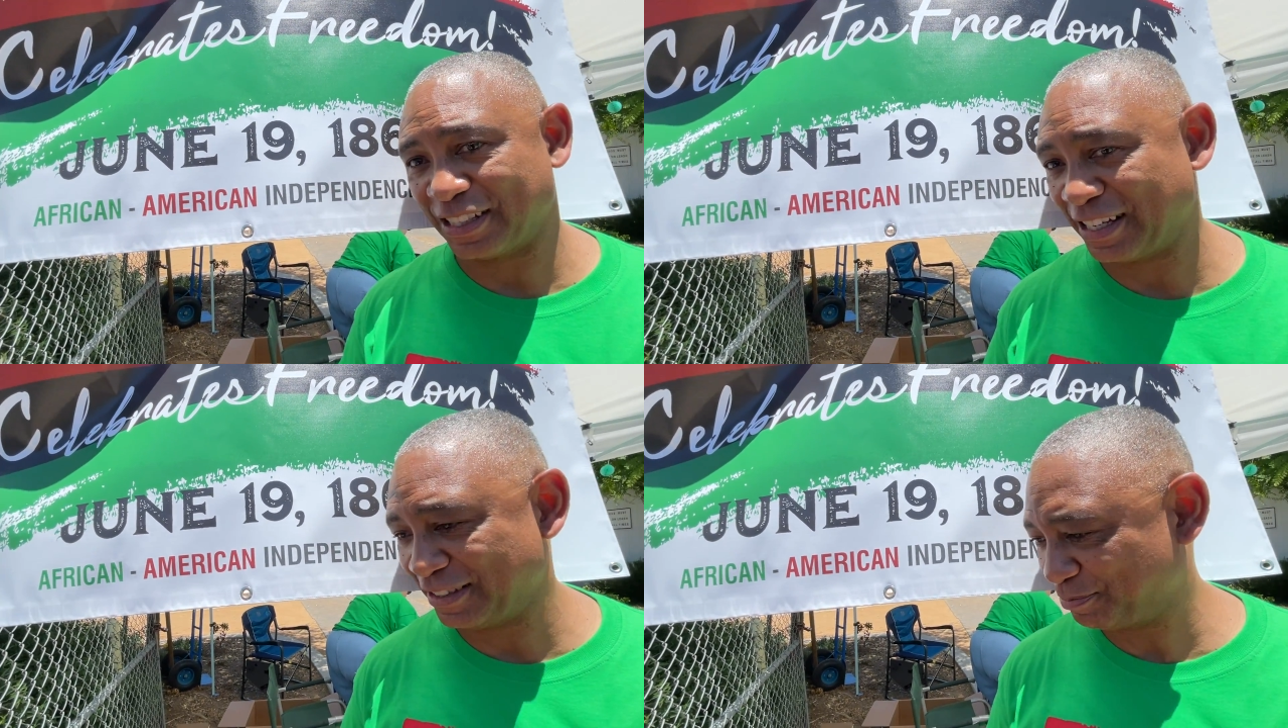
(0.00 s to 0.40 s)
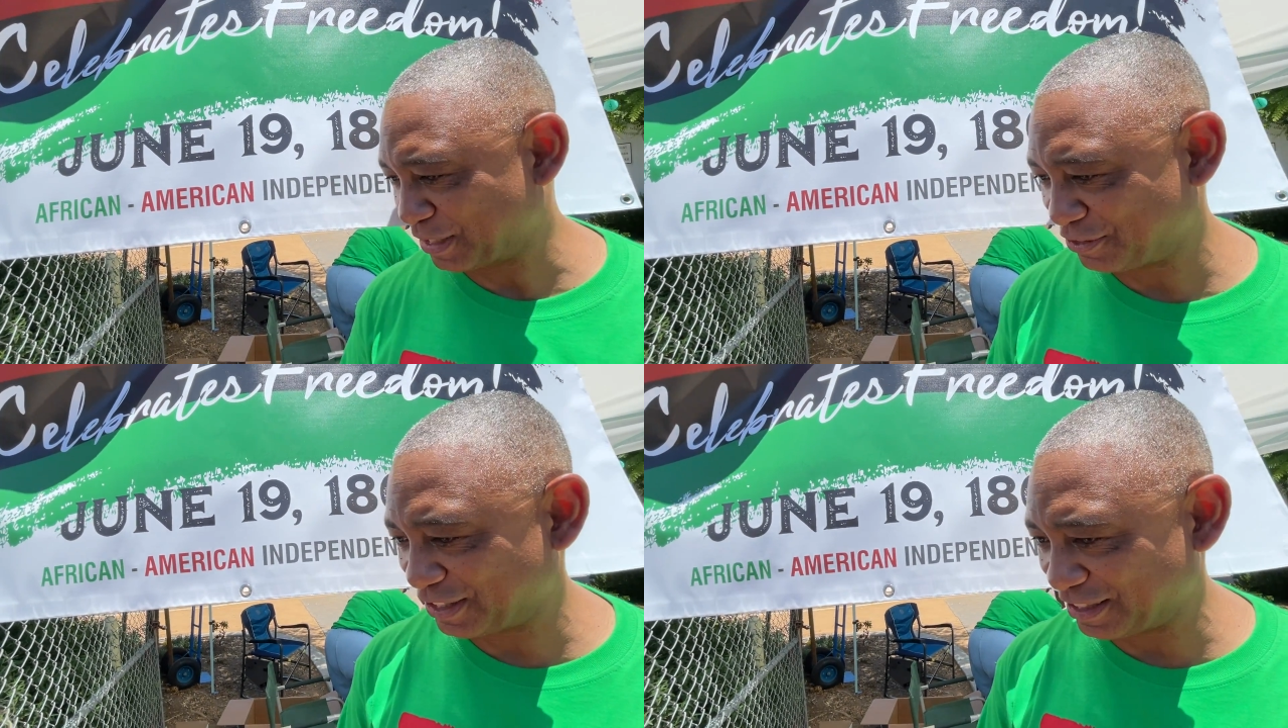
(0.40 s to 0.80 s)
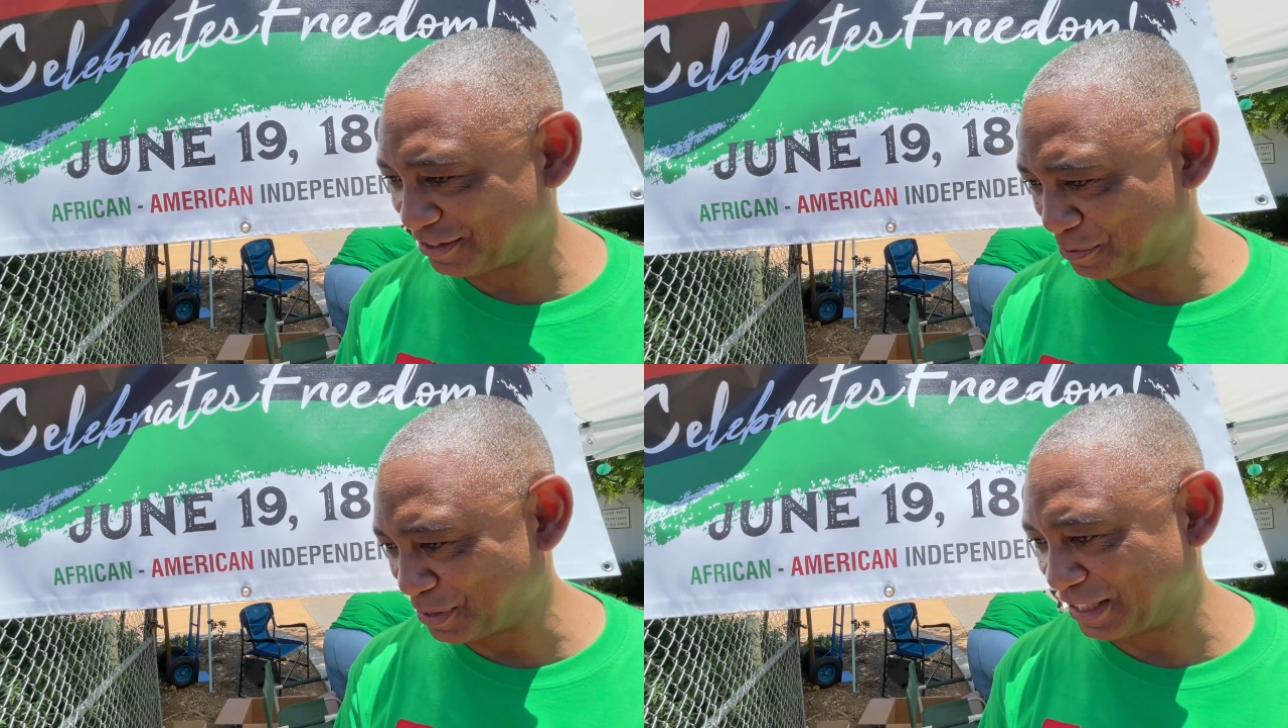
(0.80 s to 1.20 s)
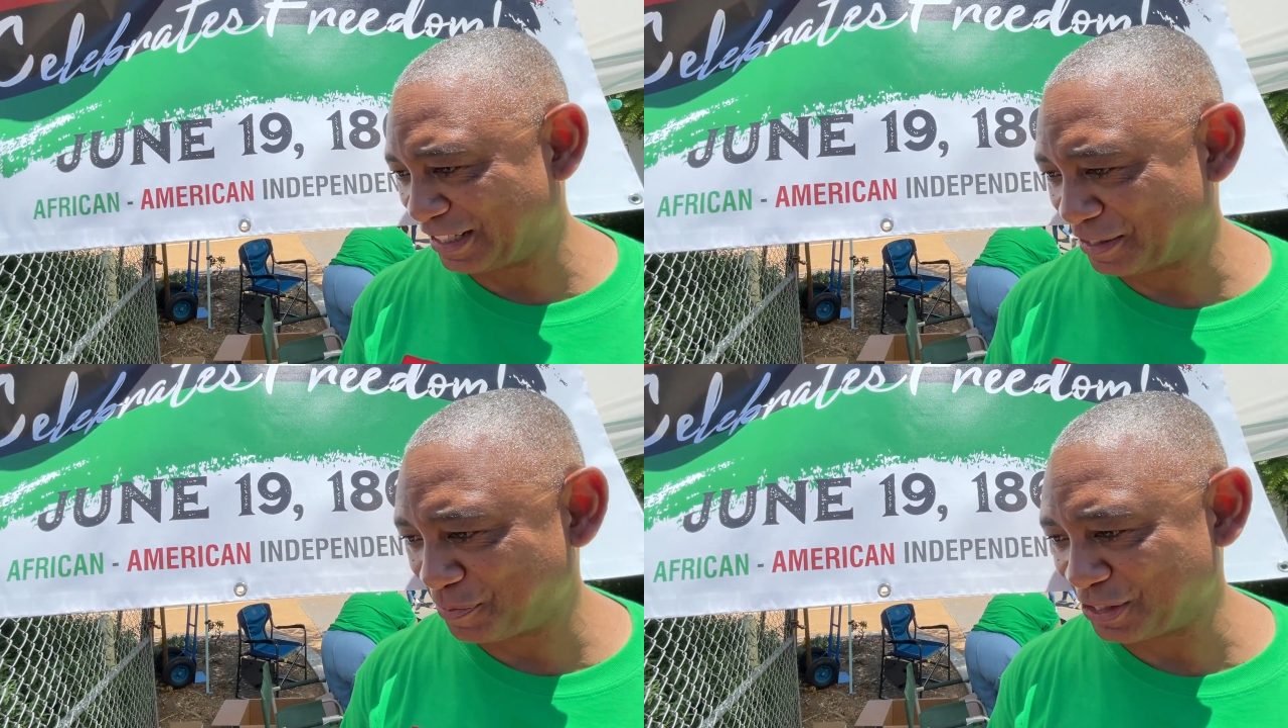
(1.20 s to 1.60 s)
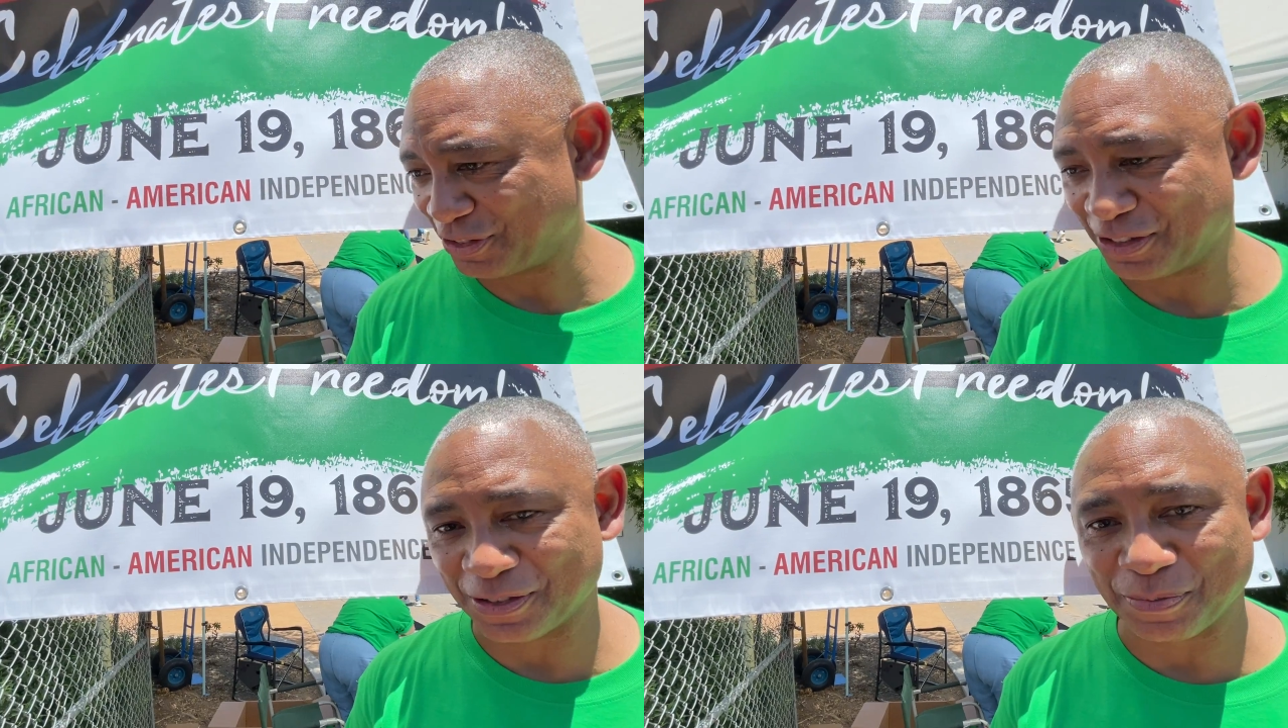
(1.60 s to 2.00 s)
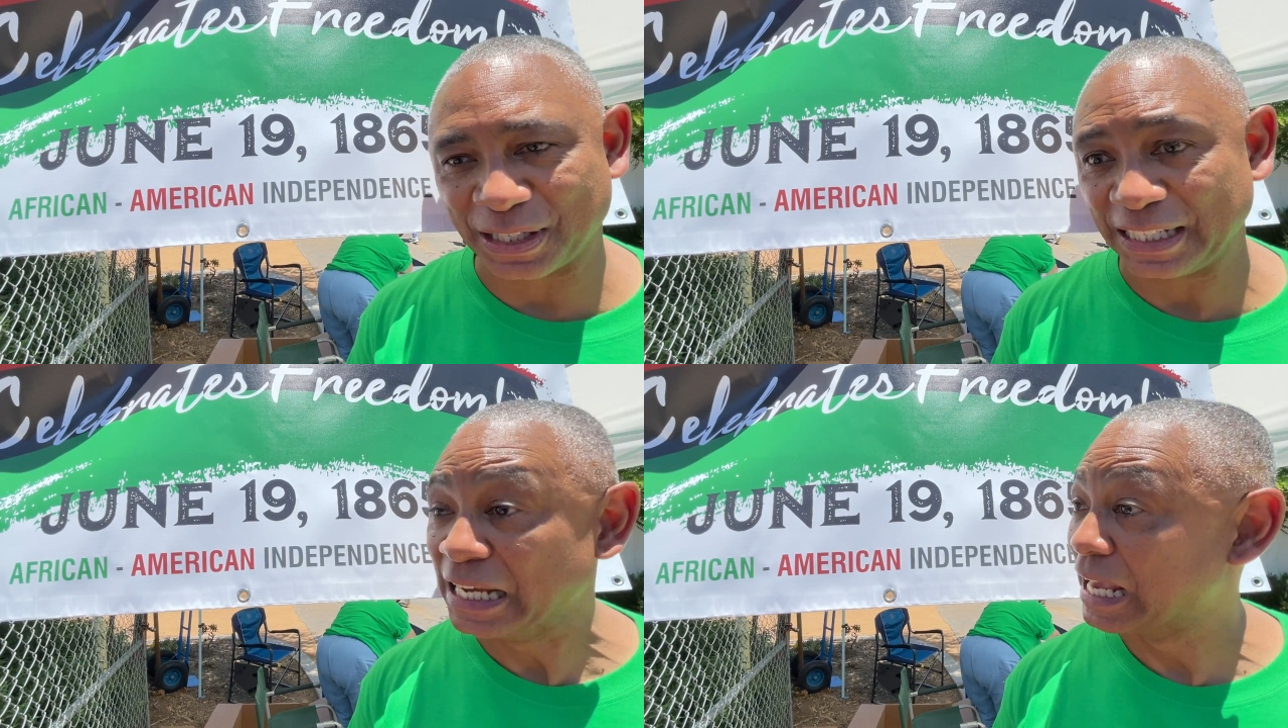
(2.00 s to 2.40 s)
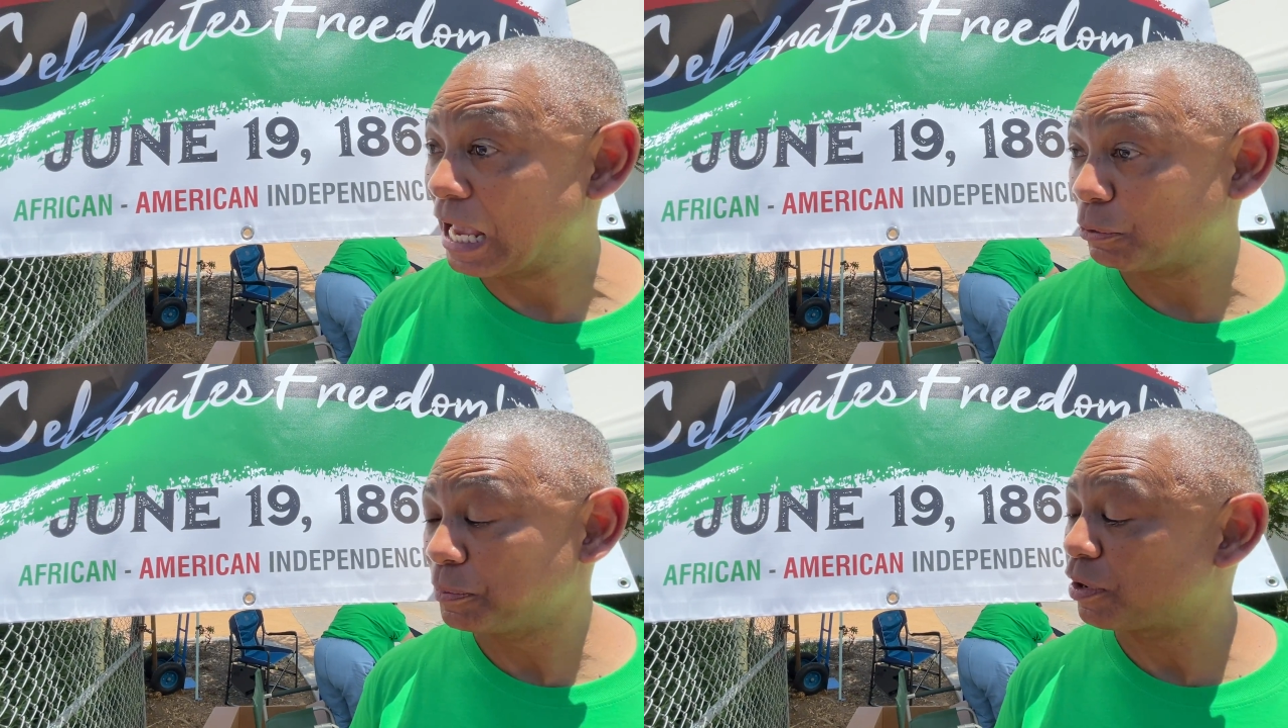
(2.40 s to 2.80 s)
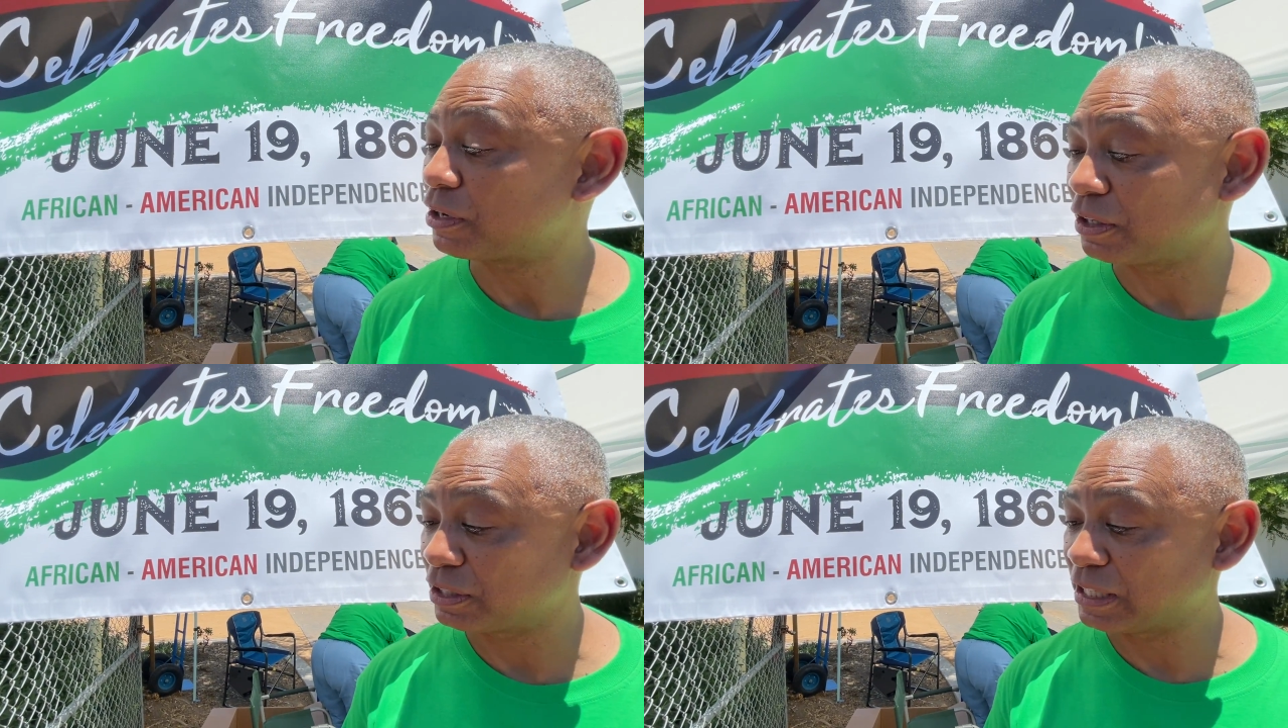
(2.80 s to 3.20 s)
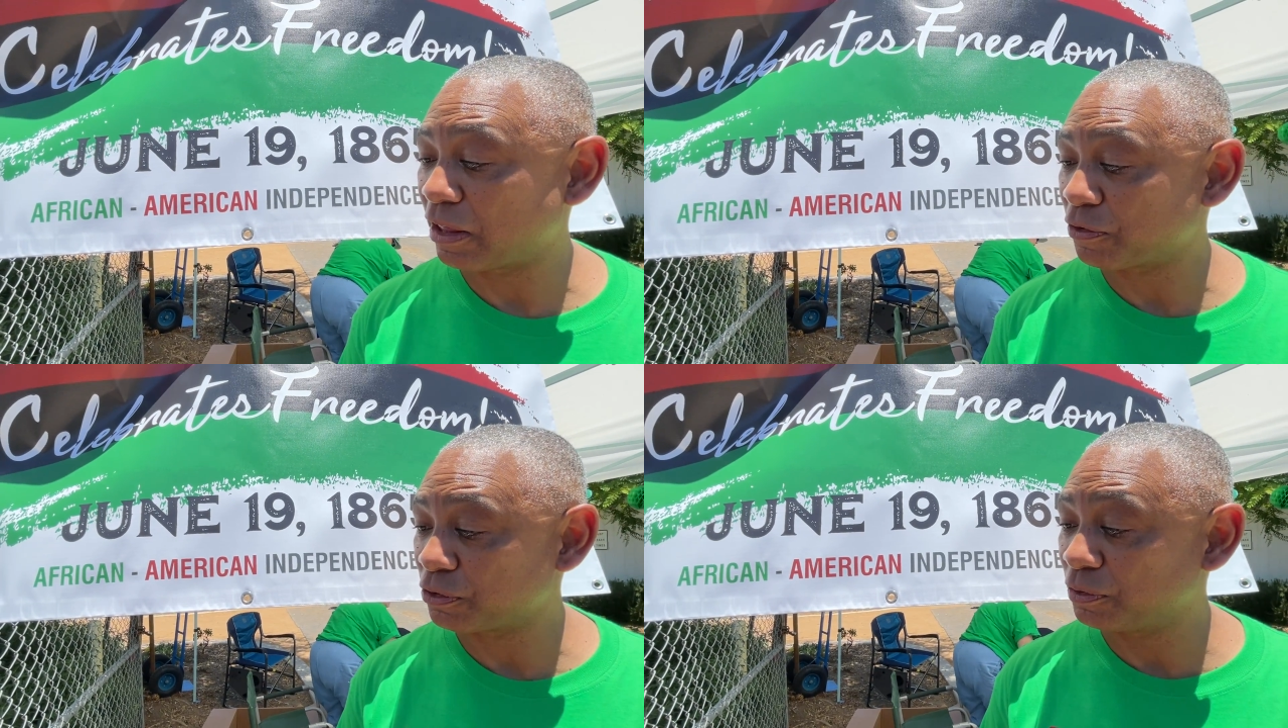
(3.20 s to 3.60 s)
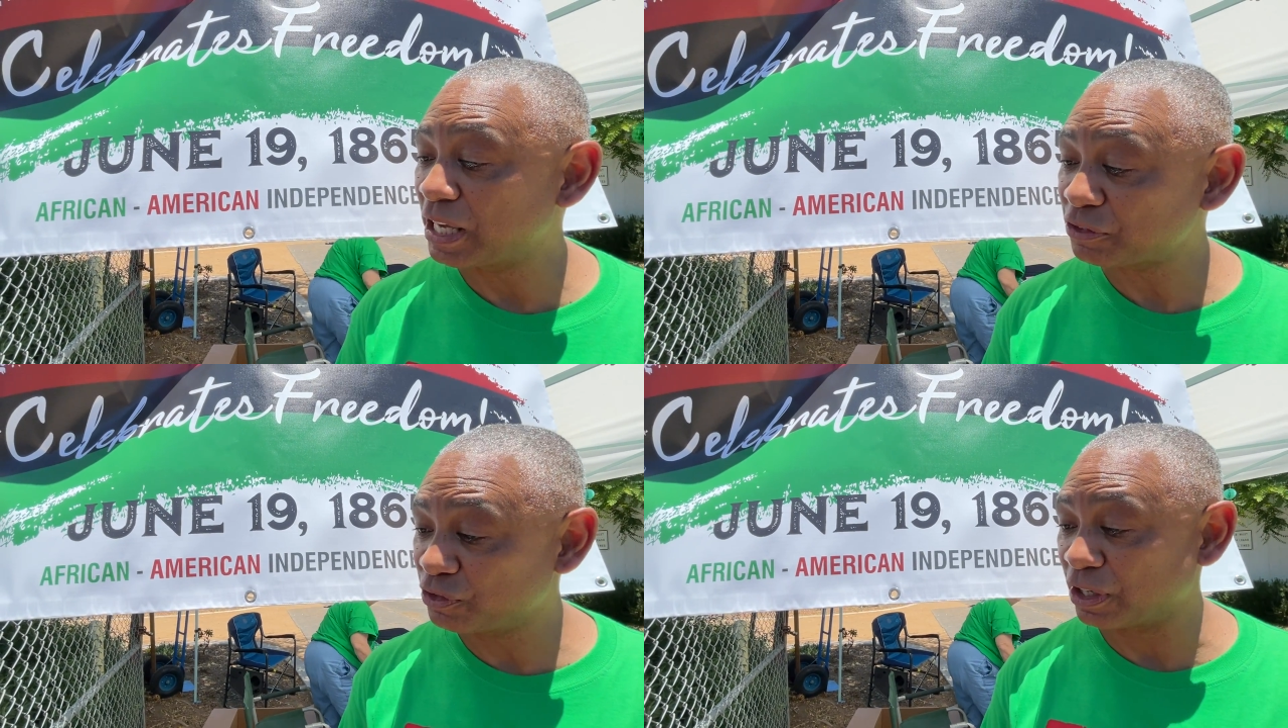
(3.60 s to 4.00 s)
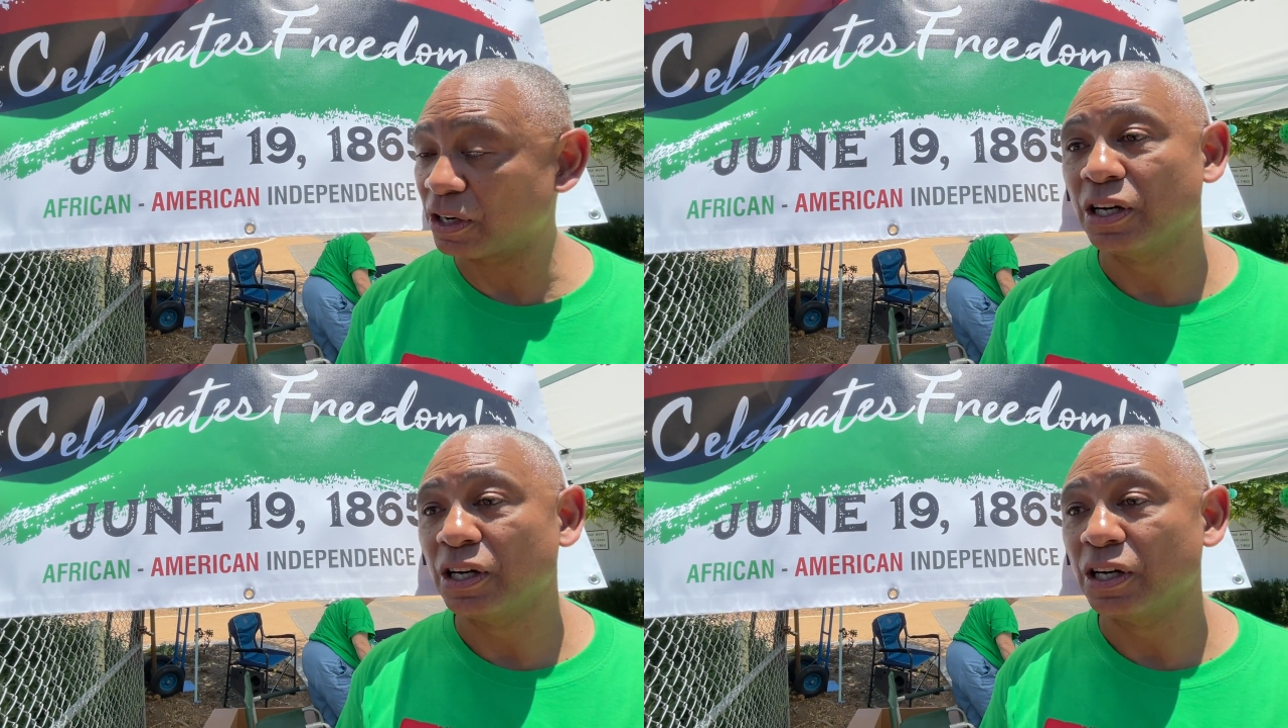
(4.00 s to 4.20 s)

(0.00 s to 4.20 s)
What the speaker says: they pitched in some money, and I pitched in some money, and we brought it all together. So next year,